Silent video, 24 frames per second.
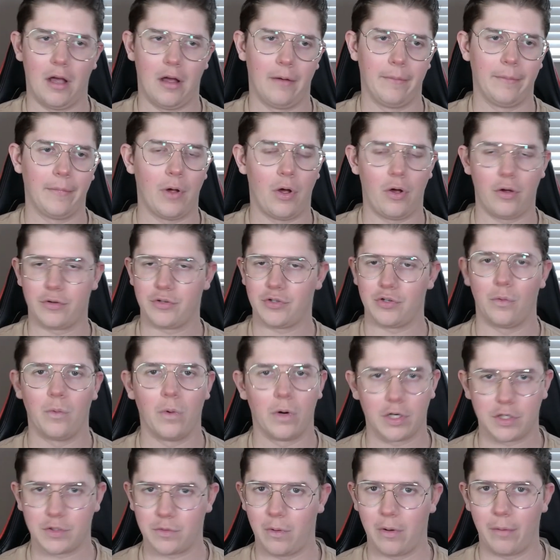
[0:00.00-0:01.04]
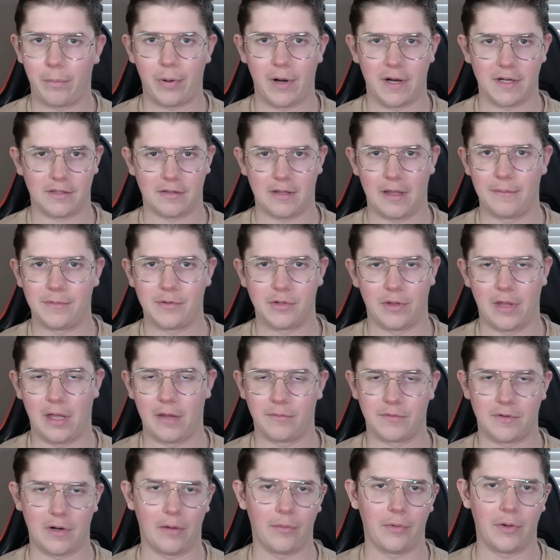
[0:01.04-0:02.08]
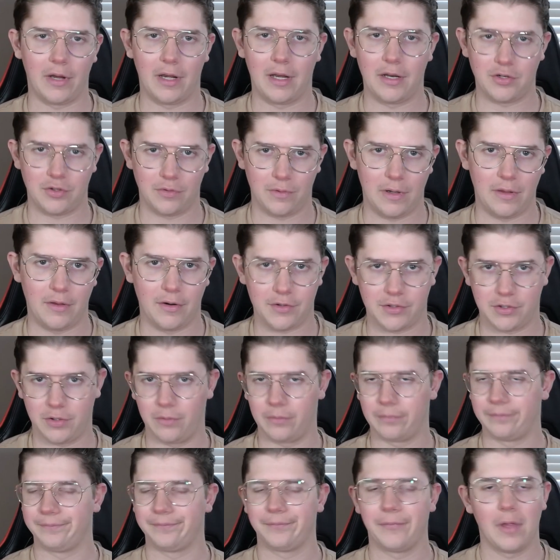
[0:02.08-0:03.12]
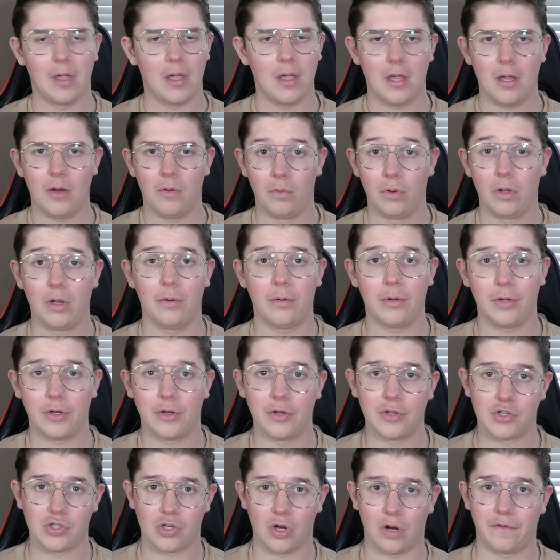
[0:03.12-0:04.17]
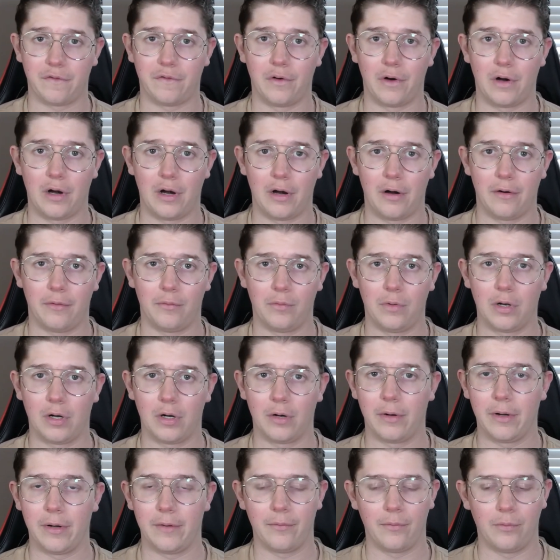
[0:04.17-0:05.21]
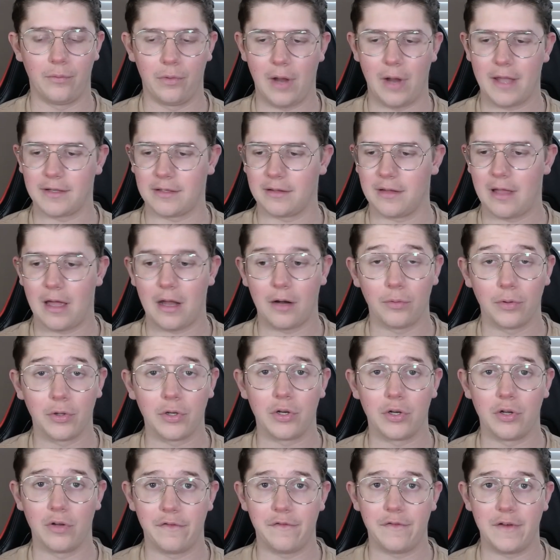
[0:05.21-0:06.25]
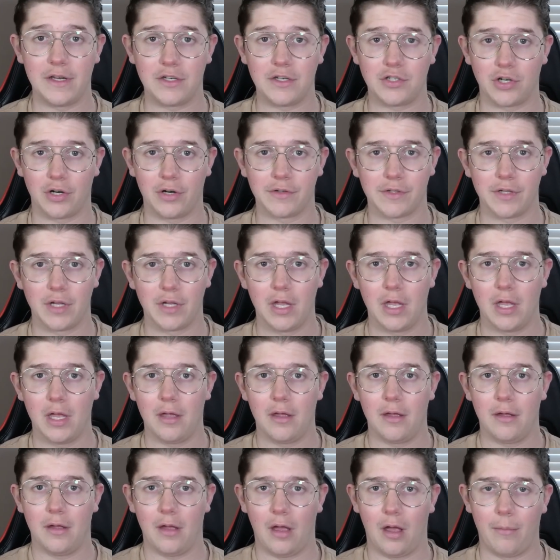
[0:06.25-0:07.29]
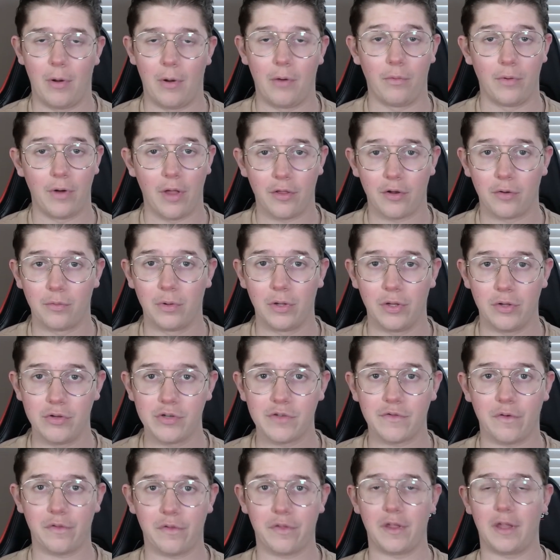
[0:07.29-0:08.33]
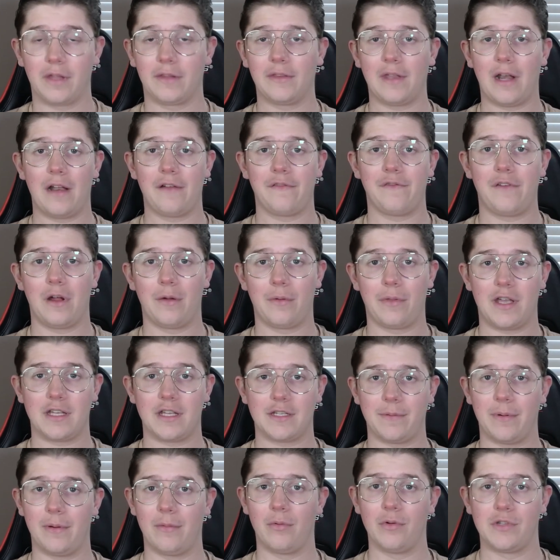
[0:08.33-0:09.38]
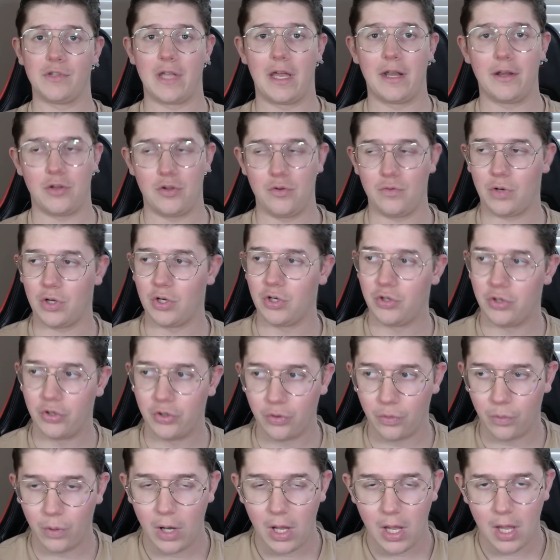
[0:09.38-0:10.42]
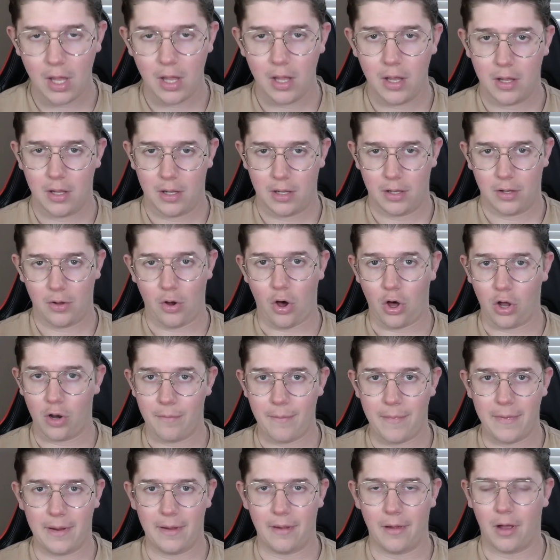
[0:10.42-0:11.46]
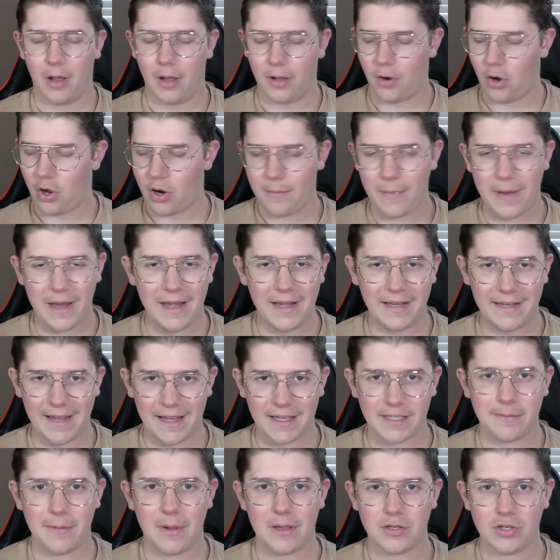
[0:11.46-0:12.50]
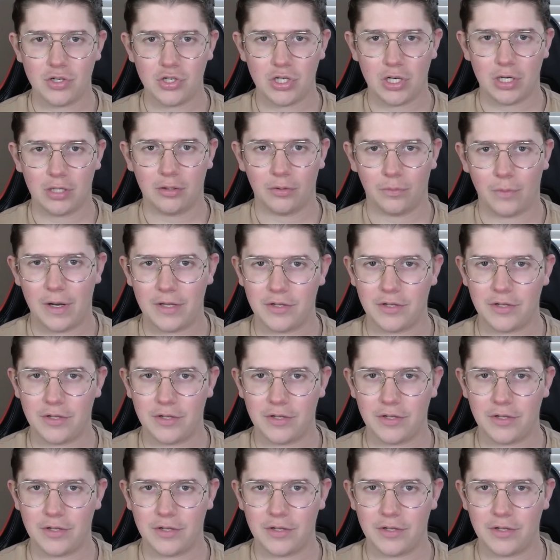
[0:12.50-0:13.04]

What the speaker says: Also works well at Pricelabs, so that's not really an issue either. So really, really good software, really has a lot of really good features. Another really useful thing that I find with Hospitable is that you can do automated guest messaging, right?